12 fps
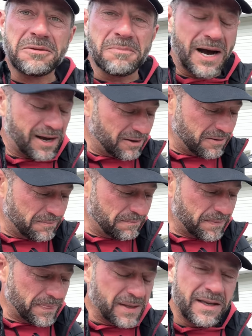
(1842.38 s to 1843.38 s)
mile.
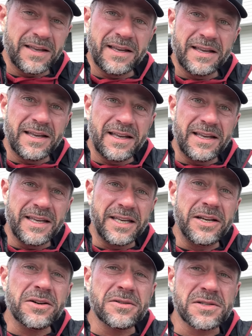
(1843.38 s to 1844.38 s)

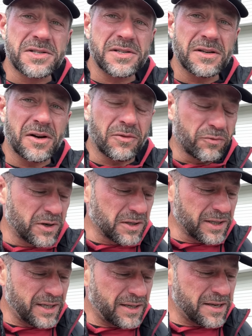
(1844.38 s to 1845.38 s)
Here's a
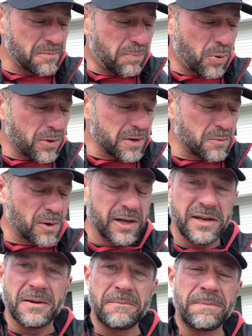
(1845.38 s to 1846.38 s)
really important
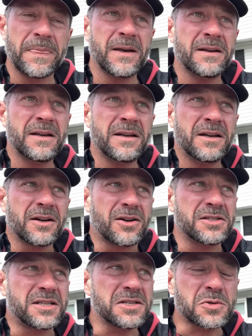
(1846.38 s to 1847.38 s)
one,
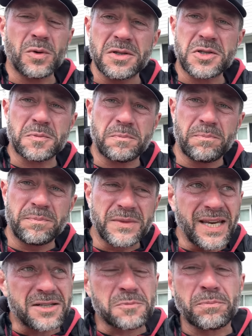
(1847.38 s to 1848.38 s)
because this one
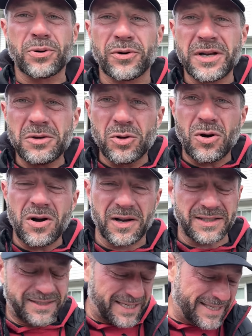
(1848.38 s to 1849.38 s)
takes pretty
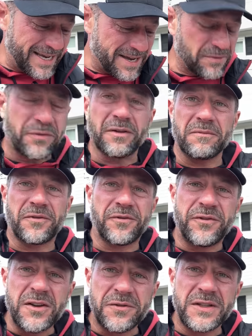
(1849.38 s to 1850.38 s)
long to get from
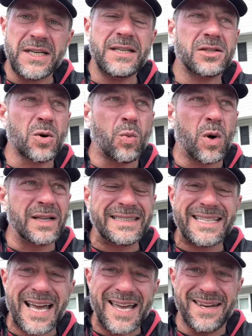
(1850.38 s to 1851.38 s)
fifty to one
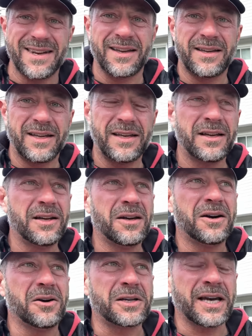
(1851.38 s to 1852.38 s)
ten.
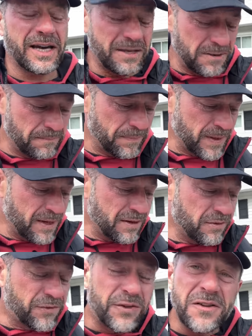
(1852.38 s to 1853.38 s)
Okay,
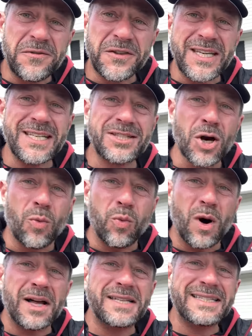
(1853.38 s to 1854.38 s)
fifty to
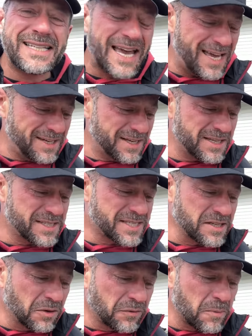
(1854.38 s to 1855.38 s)
one ten,
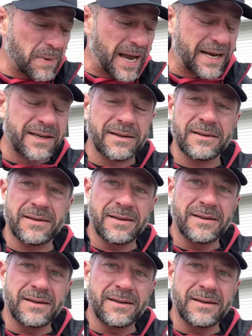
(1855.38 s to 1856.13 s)
Silverback,